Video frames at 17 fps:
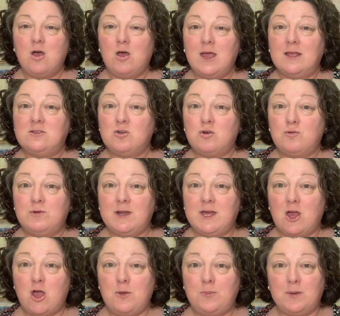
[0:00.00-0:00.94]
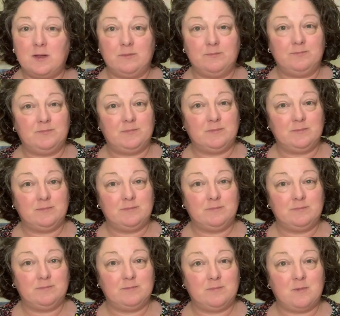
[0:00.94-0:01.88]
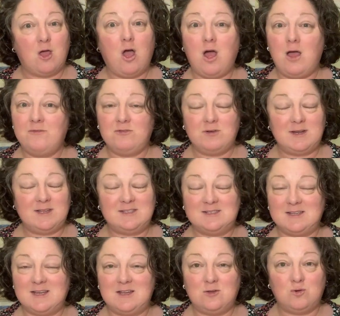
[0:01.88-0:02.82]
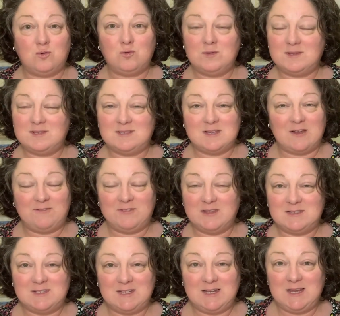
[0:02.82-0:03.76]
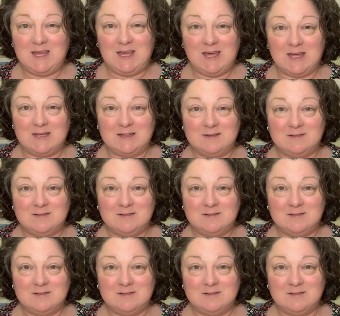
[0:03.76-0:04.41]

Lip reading: It's already open. I've already seen all the stuff that's in here.